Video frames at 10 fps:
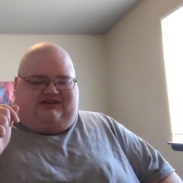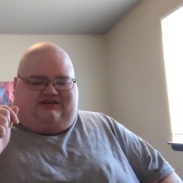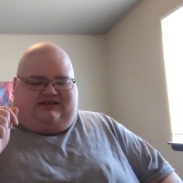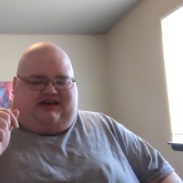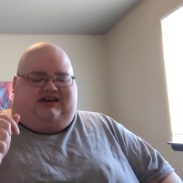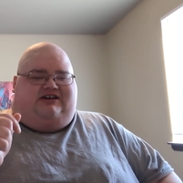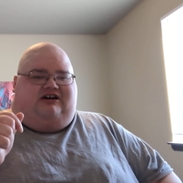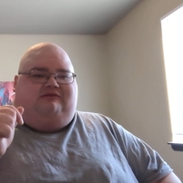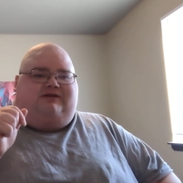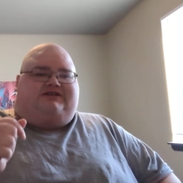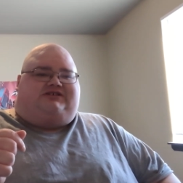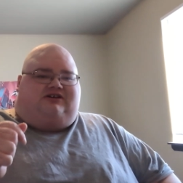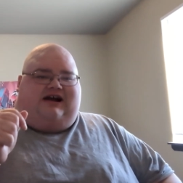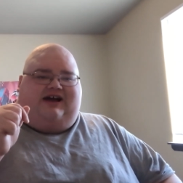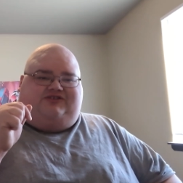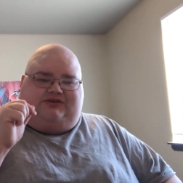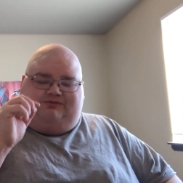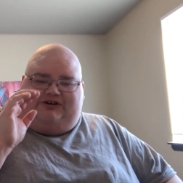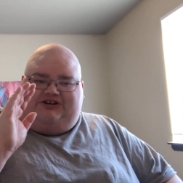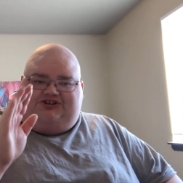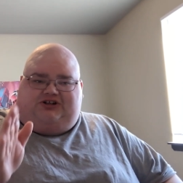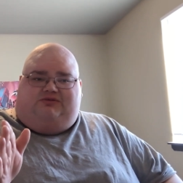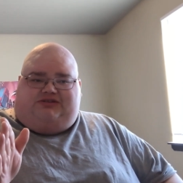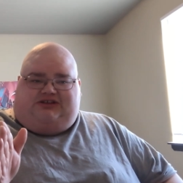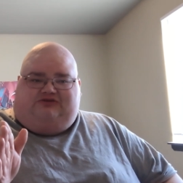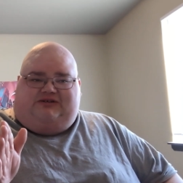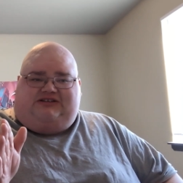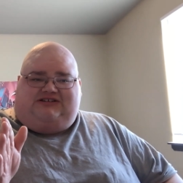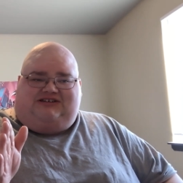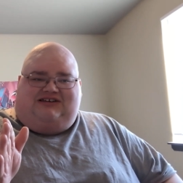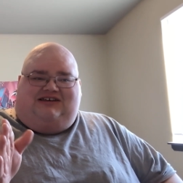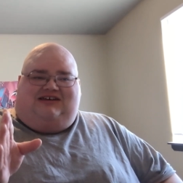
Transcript: that king cobras are actually pretty chill with humans,